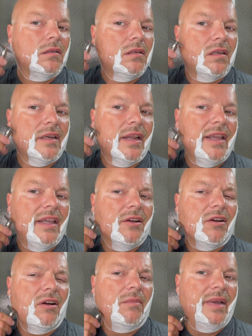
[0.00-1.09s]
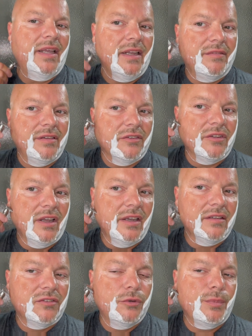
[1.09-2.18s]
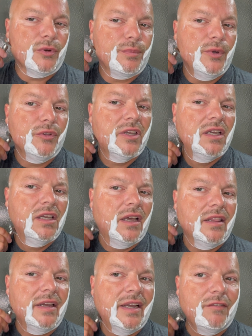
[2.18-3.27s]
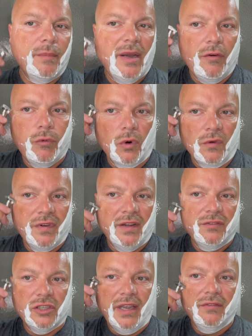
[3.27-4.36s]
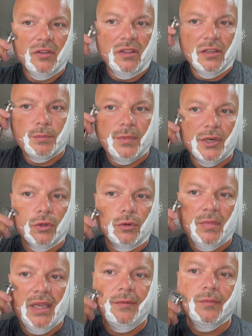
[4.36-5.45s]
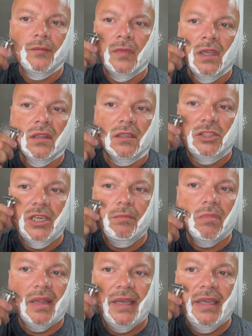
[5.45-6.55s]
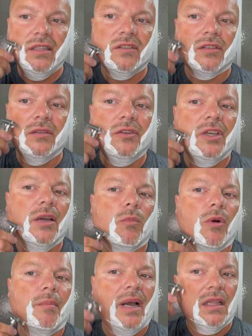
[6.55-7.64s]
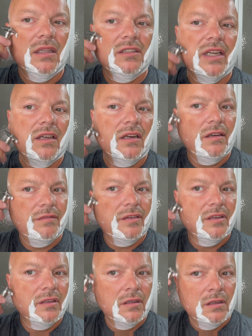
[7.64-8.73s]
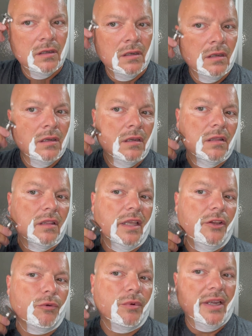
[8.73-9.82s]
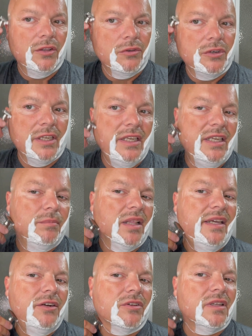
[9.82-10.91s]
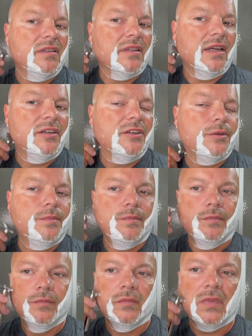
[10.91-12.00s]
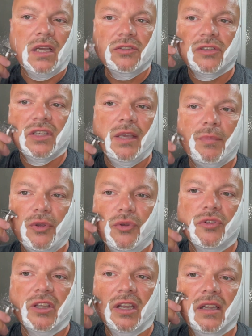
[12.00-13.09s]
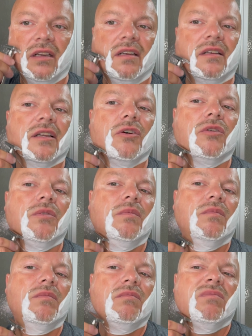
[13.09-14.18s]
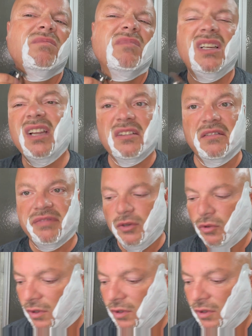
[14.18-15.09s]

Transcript: today here. Oh man, that feels nice, super smooth. I think I have about four or five shaves on this particular blade. The gem blades you get more mileage out of than your regular DE blade, or at least I do. I'll just keep using it until it doesn't feel